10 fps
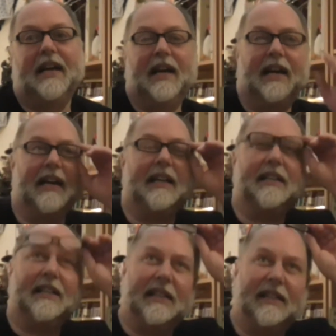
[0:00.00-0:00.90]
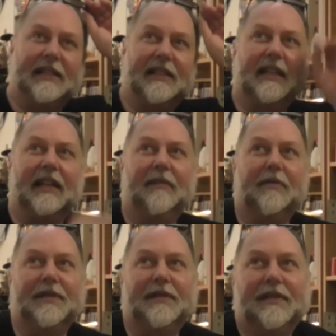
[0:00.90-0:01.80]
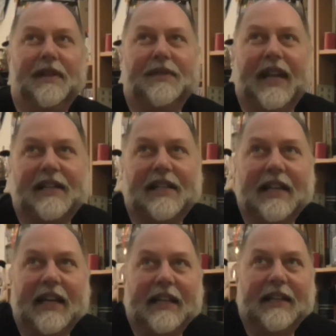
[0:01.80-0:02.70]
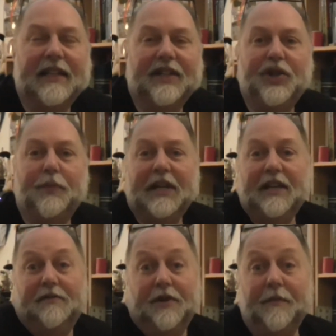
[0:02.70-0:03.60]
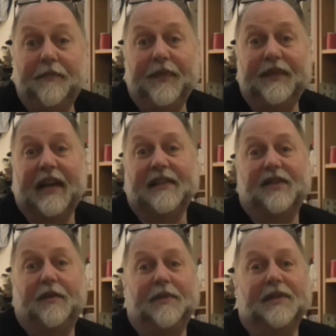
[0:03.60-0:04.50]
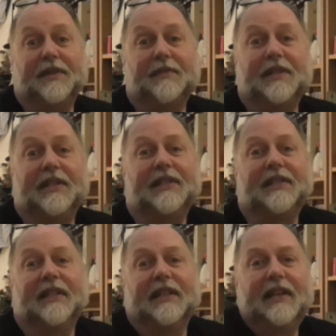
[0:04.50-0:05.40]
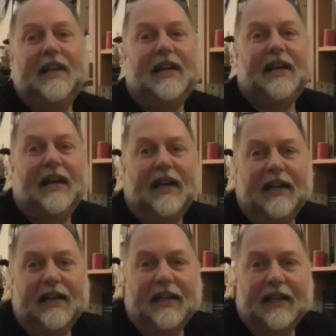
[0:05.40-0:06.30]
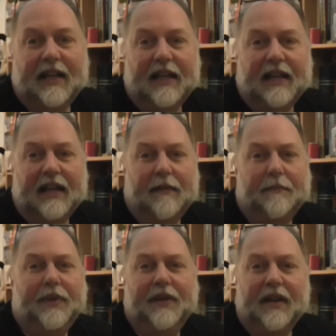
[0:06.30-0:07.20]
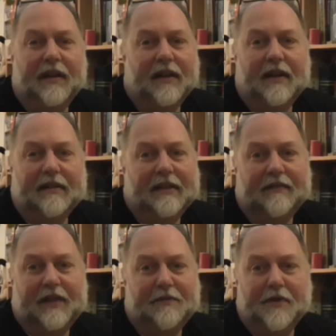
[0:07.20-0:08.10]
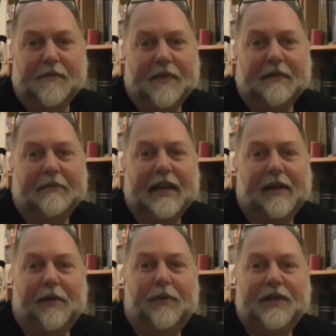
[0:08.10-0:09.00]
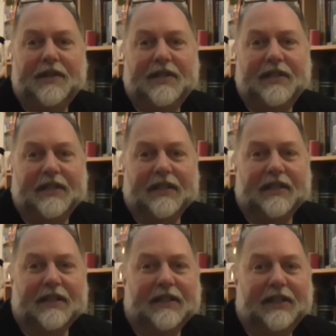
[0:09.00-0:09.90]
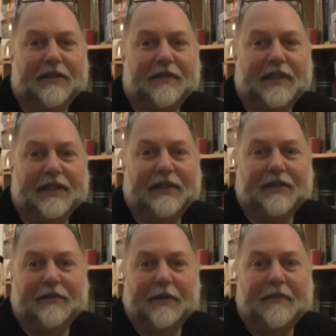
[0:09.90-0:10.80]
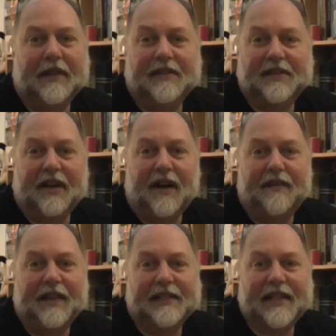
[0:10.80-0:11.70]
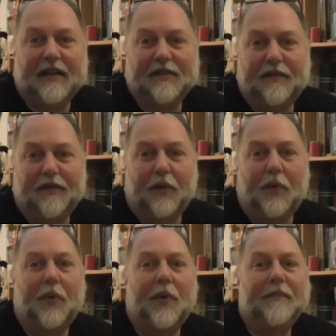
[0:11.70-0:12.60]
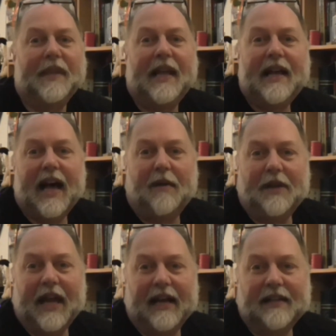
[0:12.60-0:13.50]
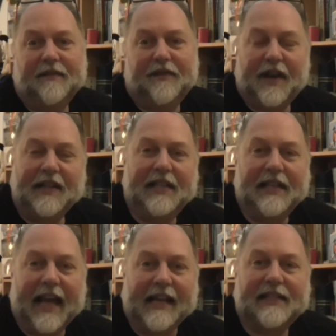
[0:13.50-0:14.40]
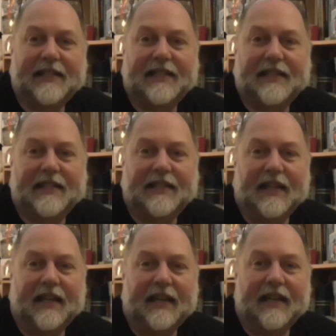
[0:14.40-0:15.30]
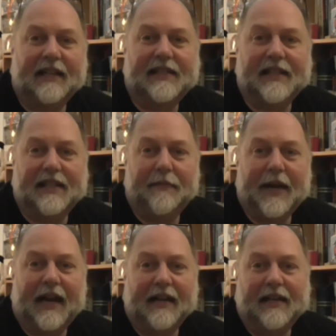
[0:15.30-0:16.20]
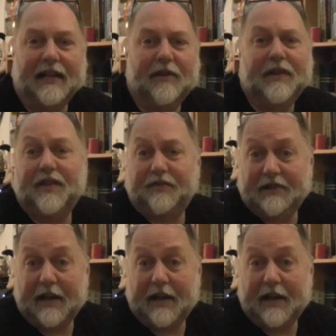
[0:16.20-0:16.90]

and it was actually in the Jubilee Room of the House of Commons, which is a lovely room, and we had got all the children into the room and staff, and they sat on the floor, and we had invited guests sitting in the back, including 3